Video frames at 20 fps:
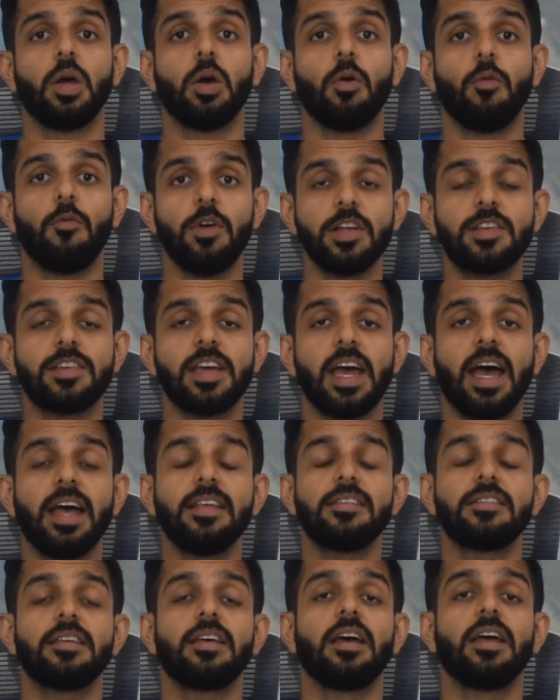which
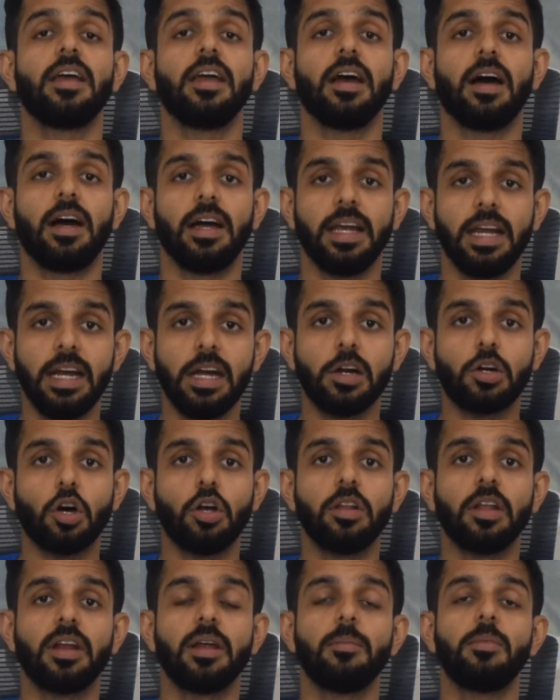has
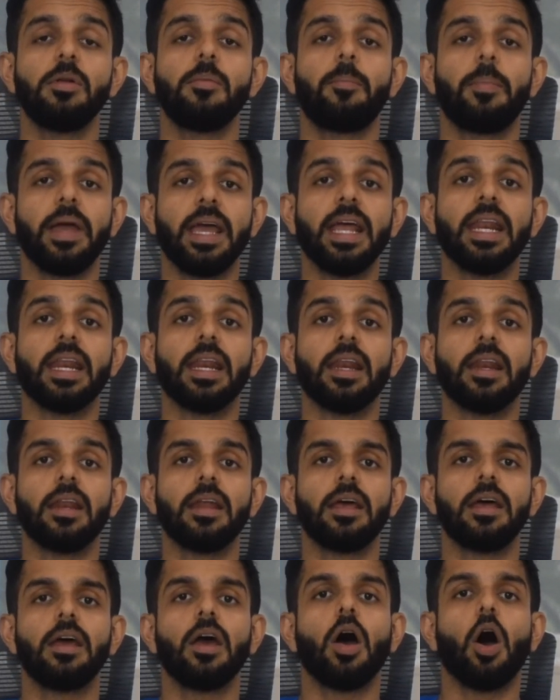intolerable pain,
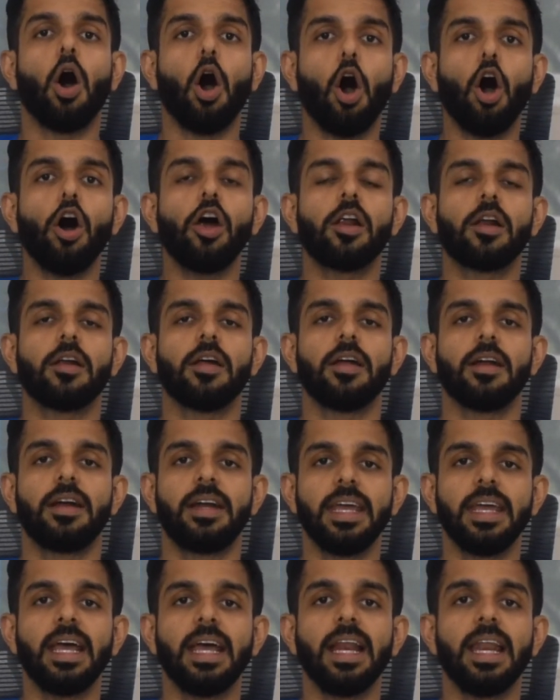or
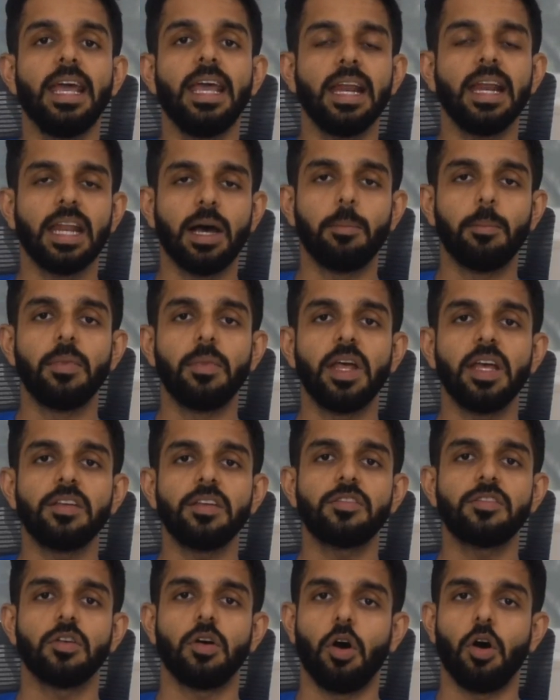tingling,
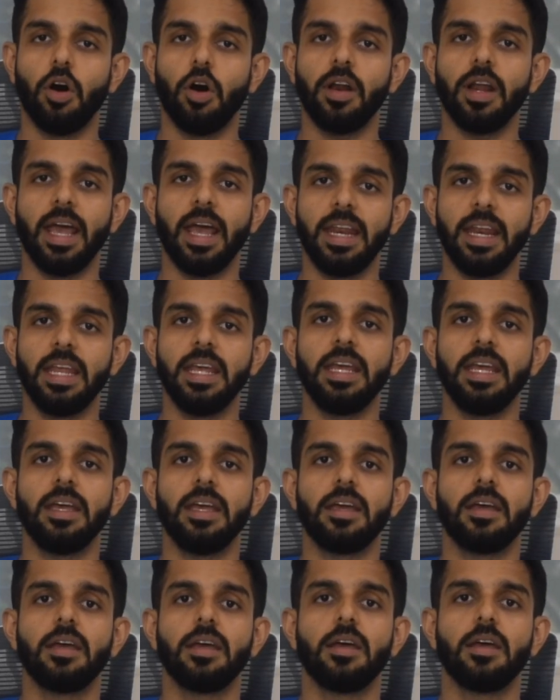numbness or
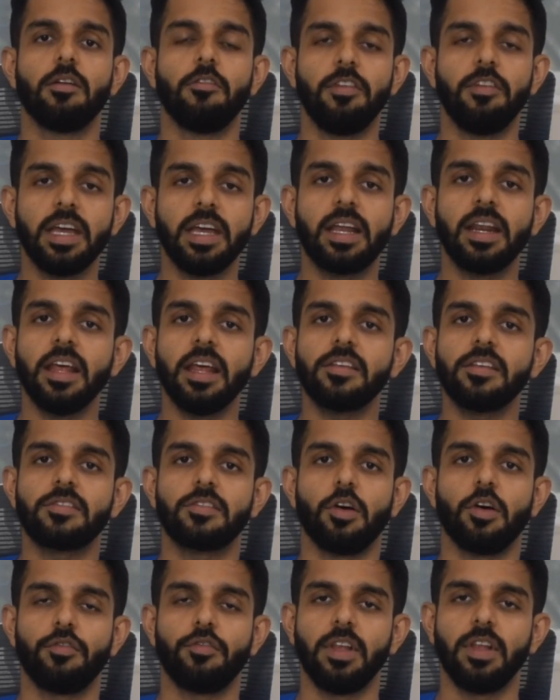any
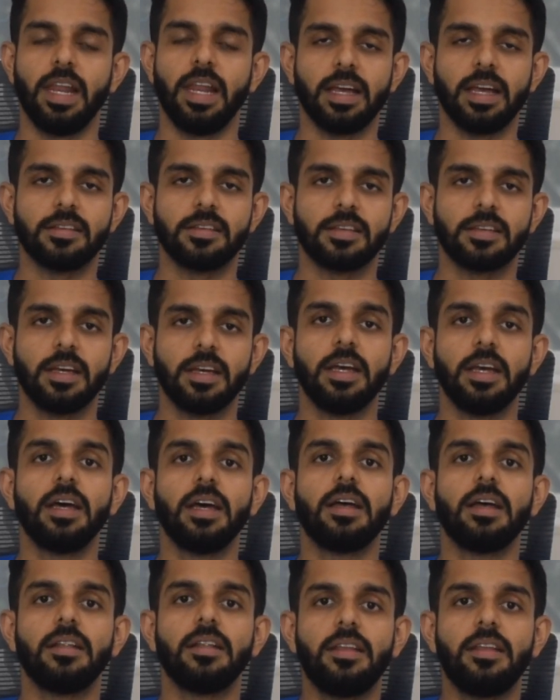weakness of the legs,
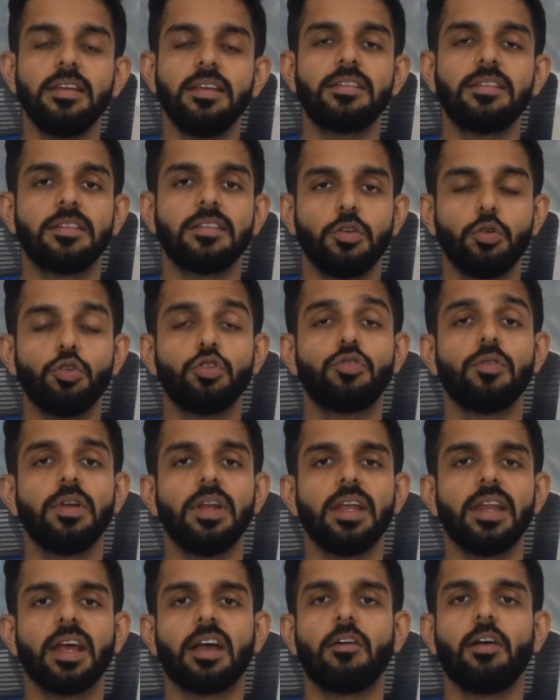this
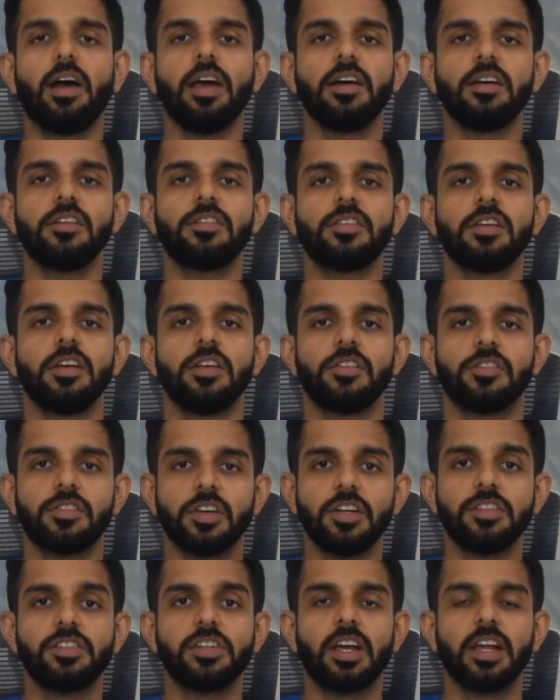usually requires
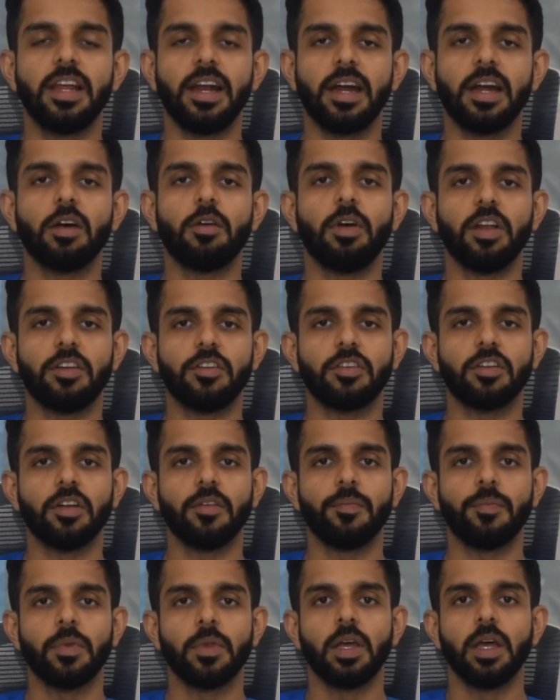surgical intervention.
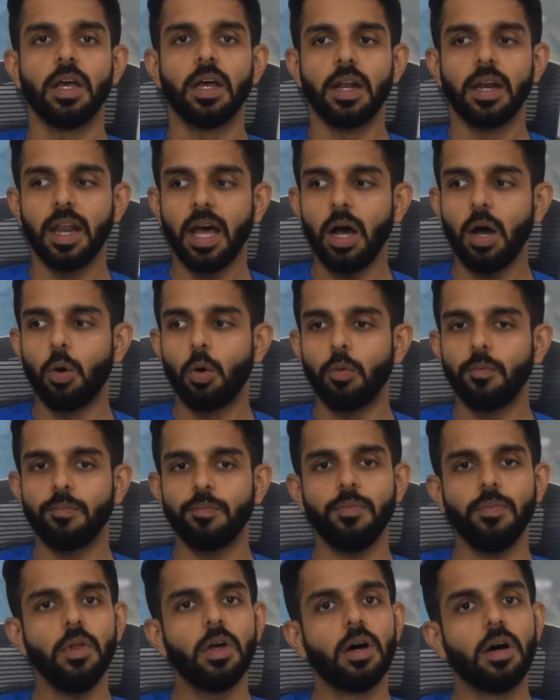Now,
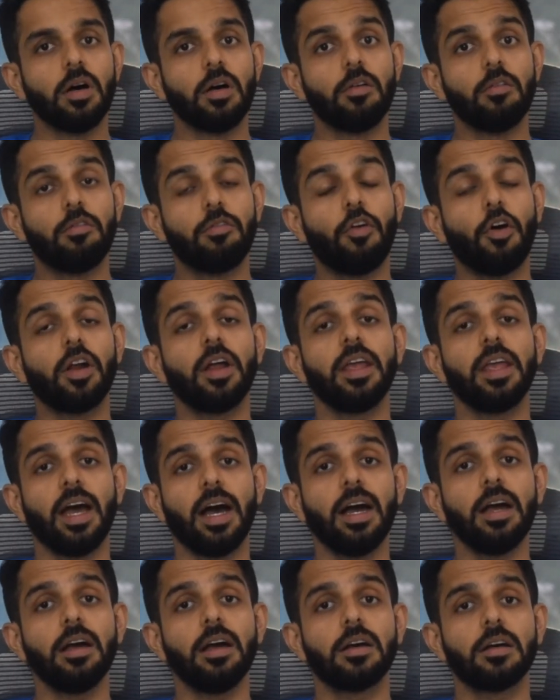for a
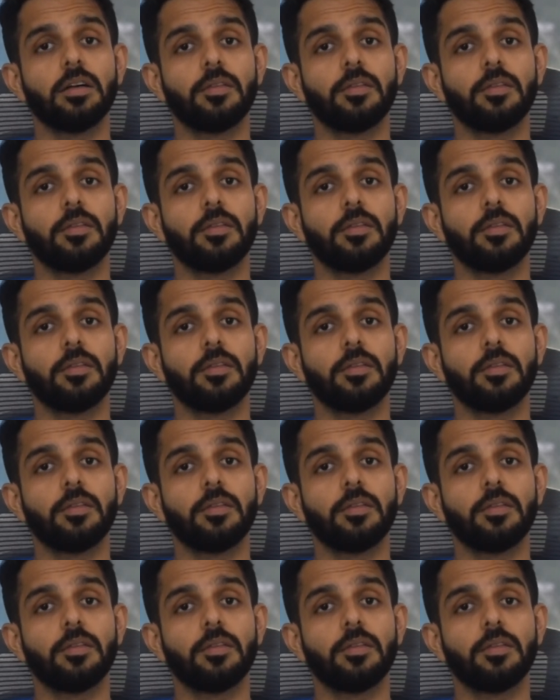young